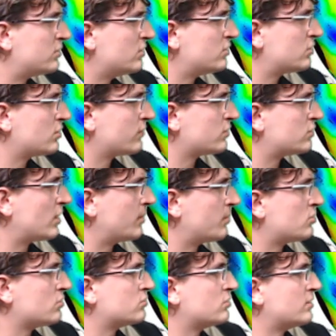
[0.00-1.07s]
sea surface
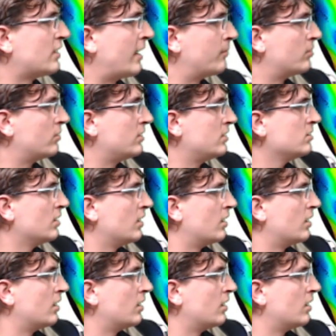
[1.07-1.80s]
temperatures anomaly